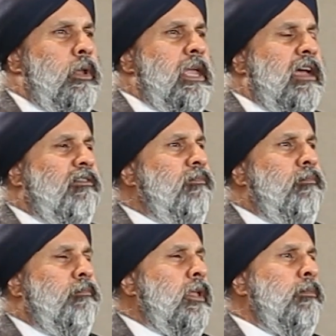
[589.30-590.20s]
have
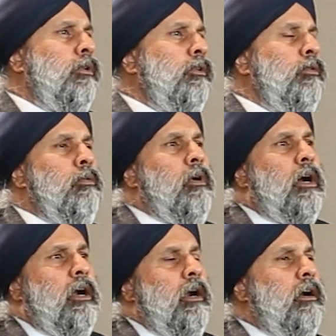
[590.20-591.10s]
people who
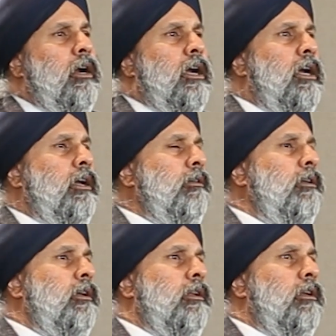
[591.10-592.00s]
are
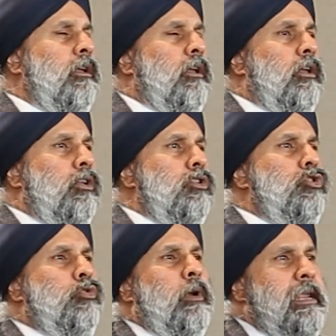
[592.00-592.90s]

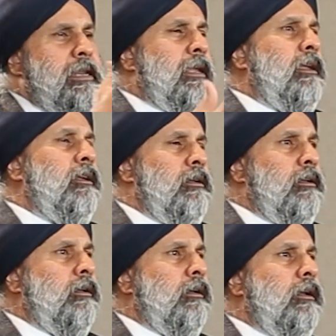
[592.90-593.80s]
training
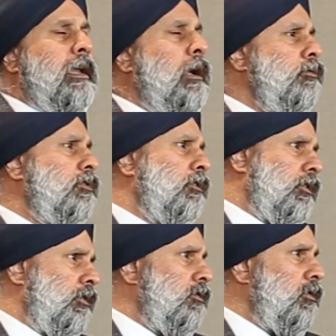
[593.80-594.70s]

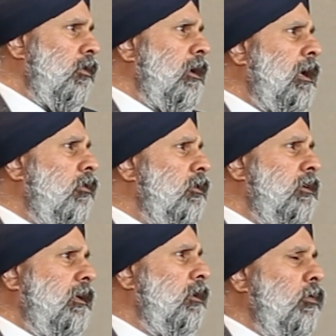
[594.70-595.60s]
counselors on how to
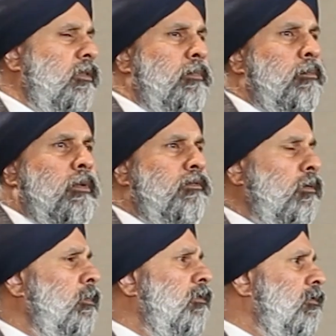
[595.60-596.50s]
deal with people
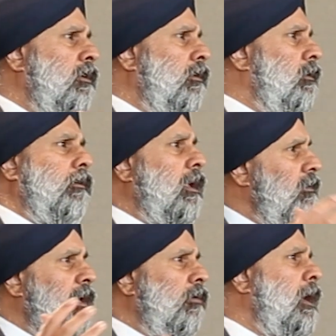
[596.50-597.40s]
from different
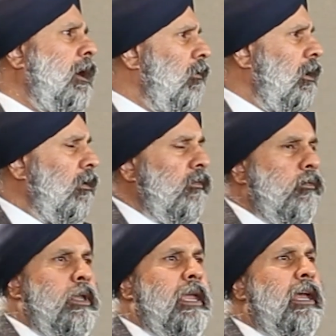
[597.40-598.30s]
ethnic backgrounds.
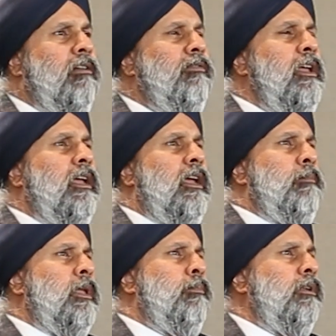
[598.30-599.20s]
We have
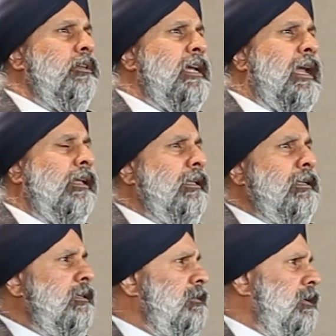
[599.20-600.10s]
people
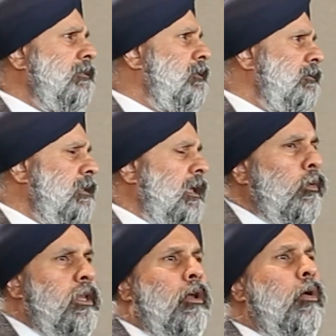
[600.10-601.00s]
tackling diseases
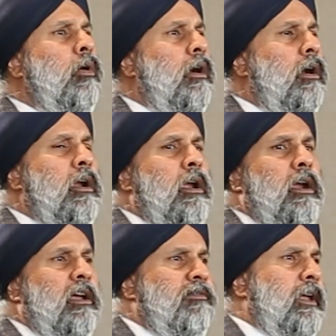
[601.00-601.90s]
we know are
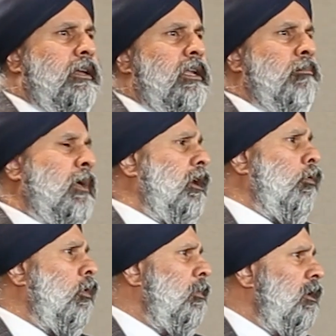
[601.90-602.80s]
affecting men and
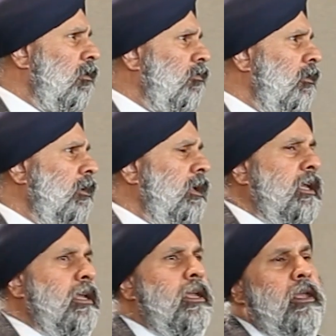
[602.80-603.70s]
women
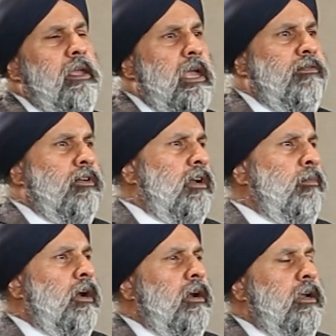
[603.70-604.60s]
differently, African
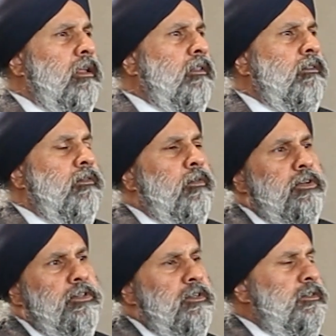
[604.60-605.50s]
Americans
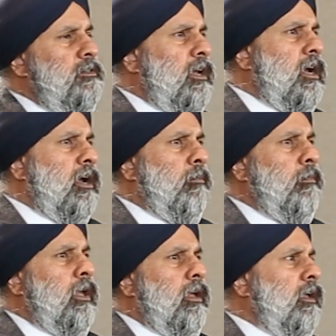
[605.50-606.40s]
versus
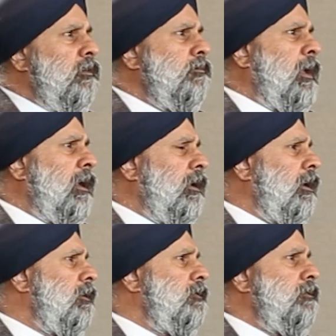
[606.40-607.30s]

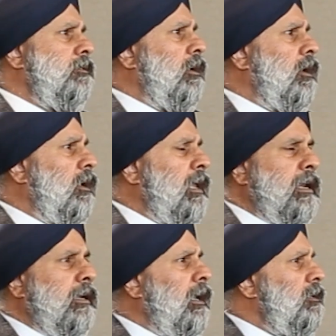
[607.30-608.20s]
Hispanics,
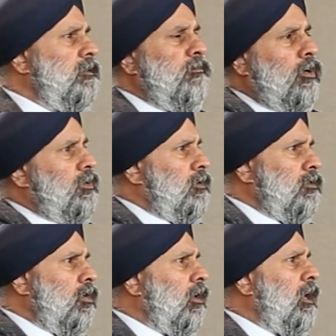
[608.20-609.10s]
Latinx versus
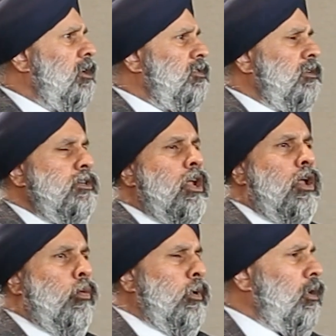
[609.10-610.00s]
Caucasians.
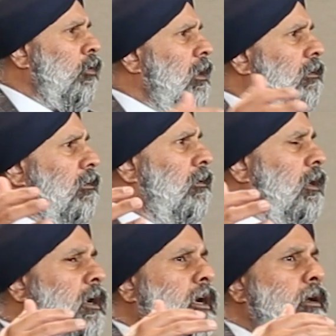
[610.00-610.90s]
We know that
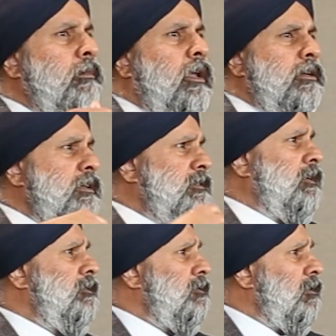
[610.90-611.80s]
the
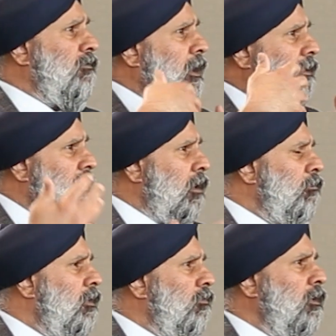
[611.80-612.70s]
diseases affect
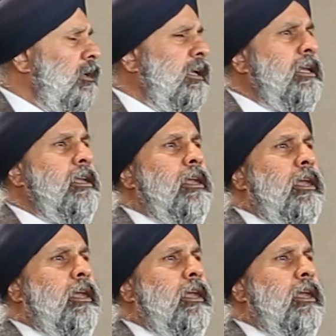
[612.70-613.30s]
them differently.